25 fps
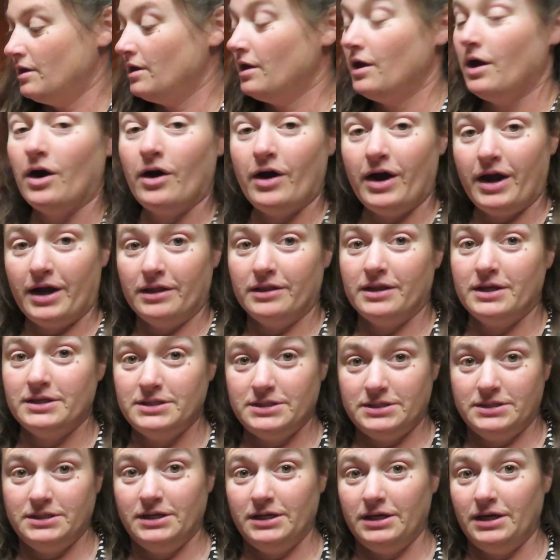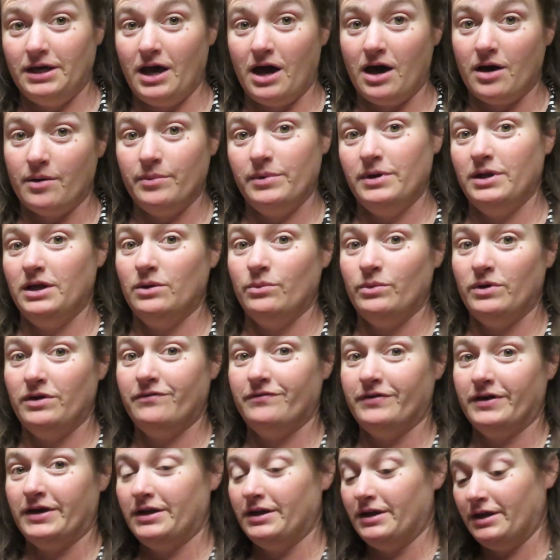Alright, let's see how many we
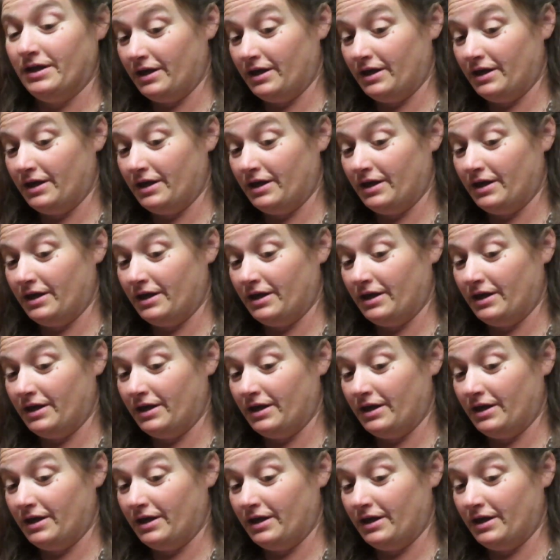fit